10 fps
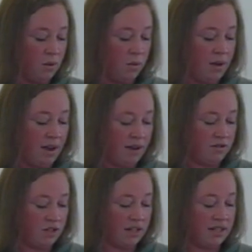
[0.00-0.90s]
We have
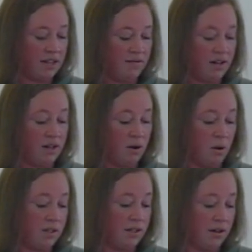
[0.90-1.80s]
just given it no
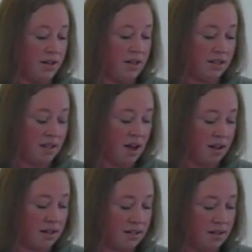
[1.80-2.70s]
serious
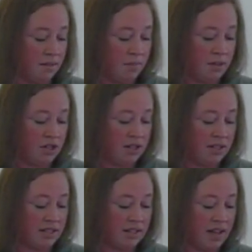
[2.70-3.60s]
thought. But
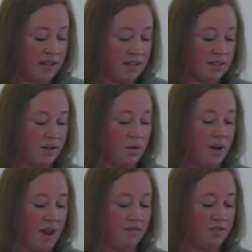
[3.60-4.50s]
Jesus says we
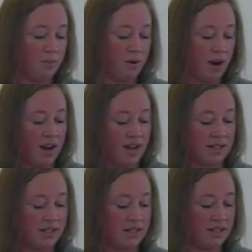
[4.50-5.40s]
have to pray
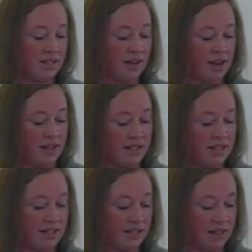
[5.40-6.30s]
unceasingly.
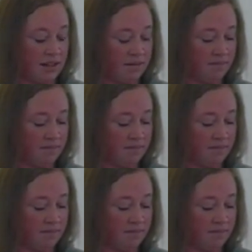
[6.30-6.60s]
unceasingly